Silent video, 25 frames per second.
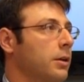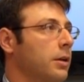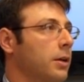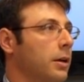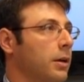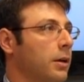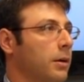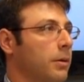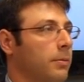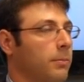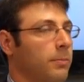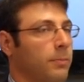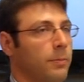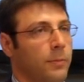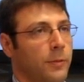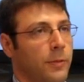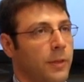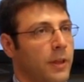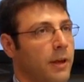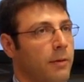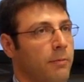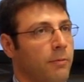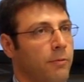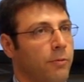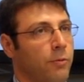
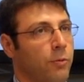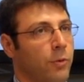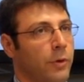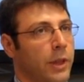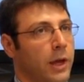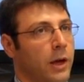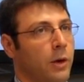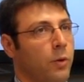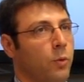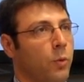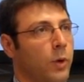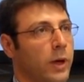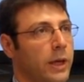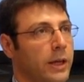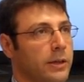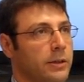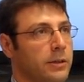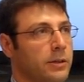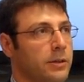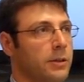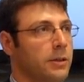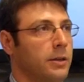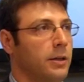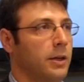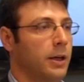them for that
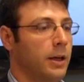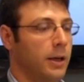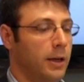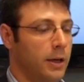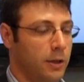waste,